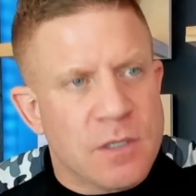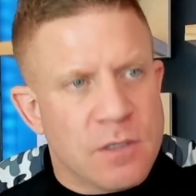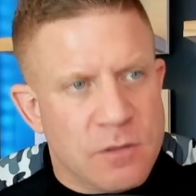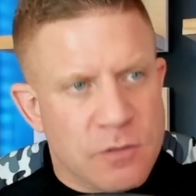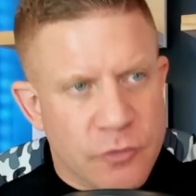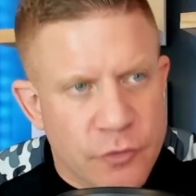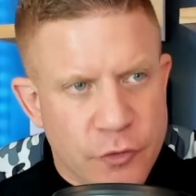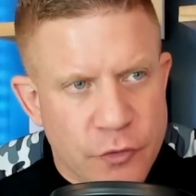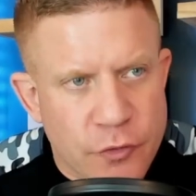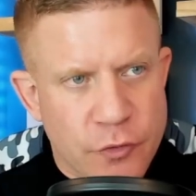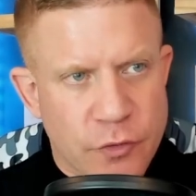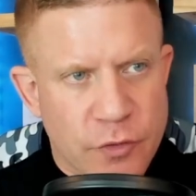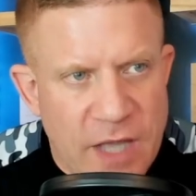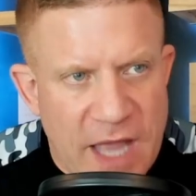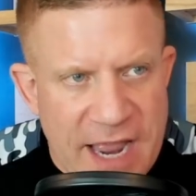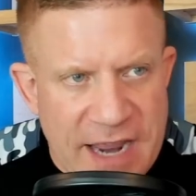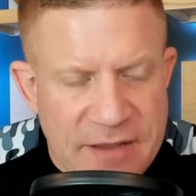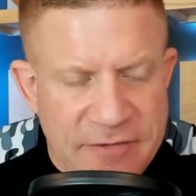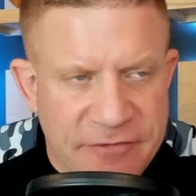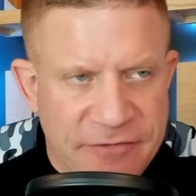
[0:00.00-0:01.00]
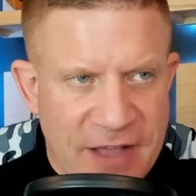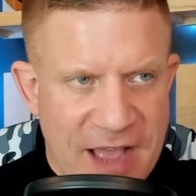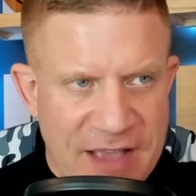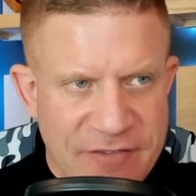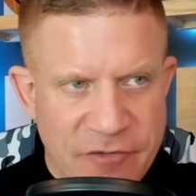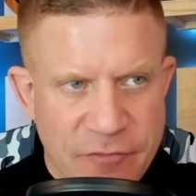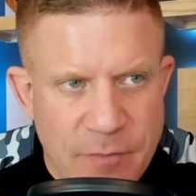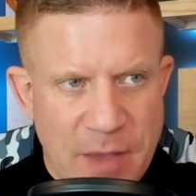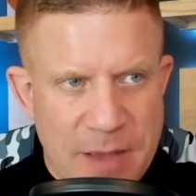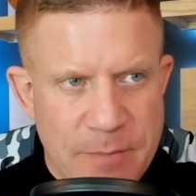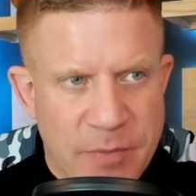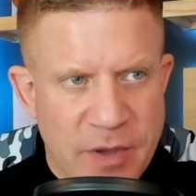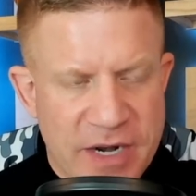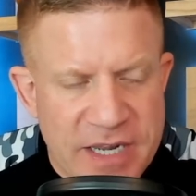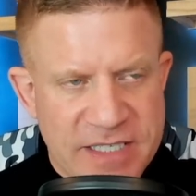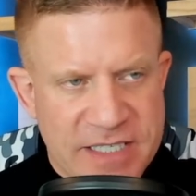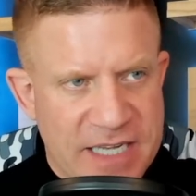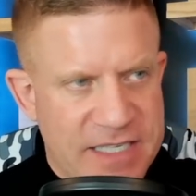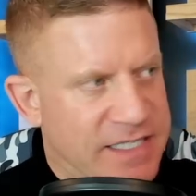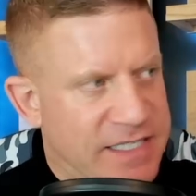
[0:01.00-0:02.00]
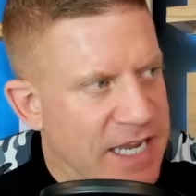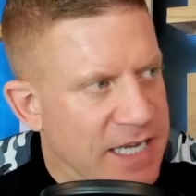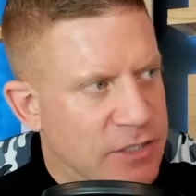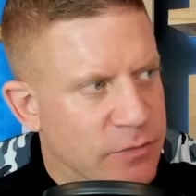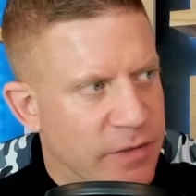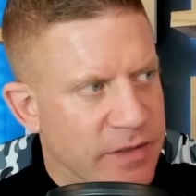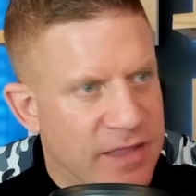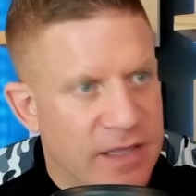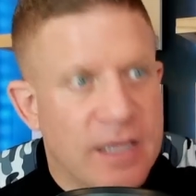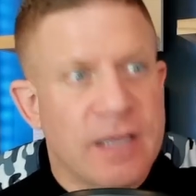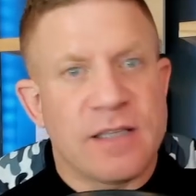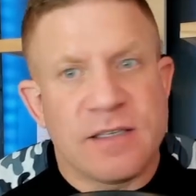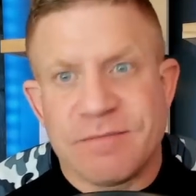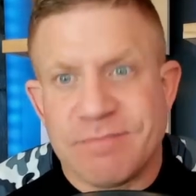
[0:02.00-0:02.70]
who, like, five of my buddies had sex with,